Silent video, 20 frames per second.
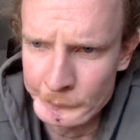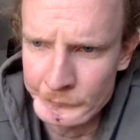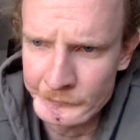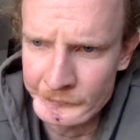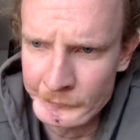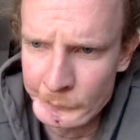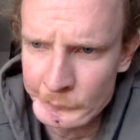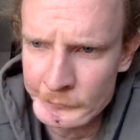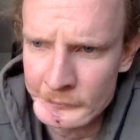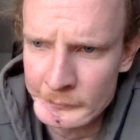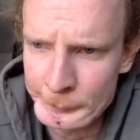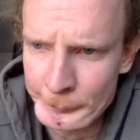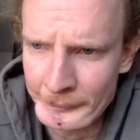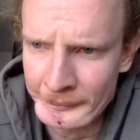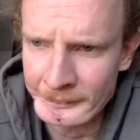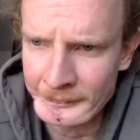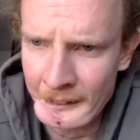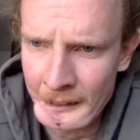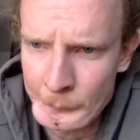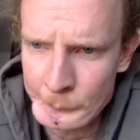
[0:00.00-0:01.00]
She used to
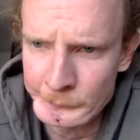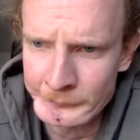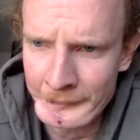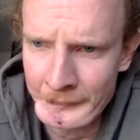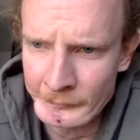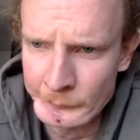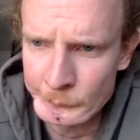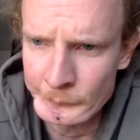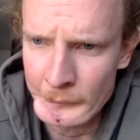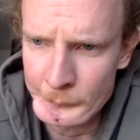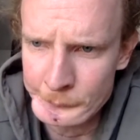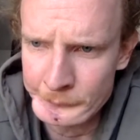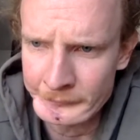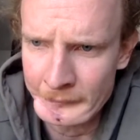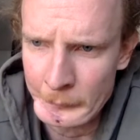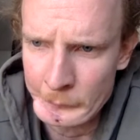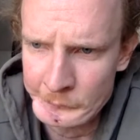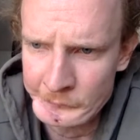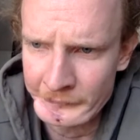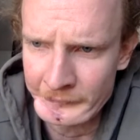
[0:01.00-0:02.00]
spend time with that dude every
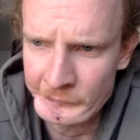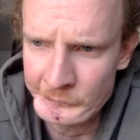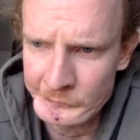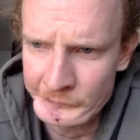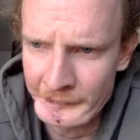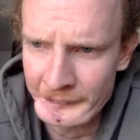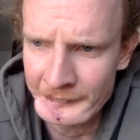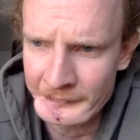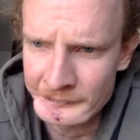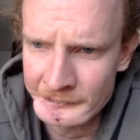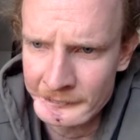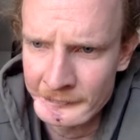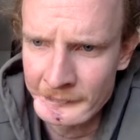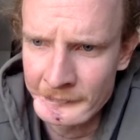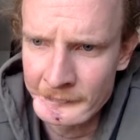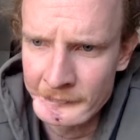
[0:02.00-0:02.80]
time she had a chance.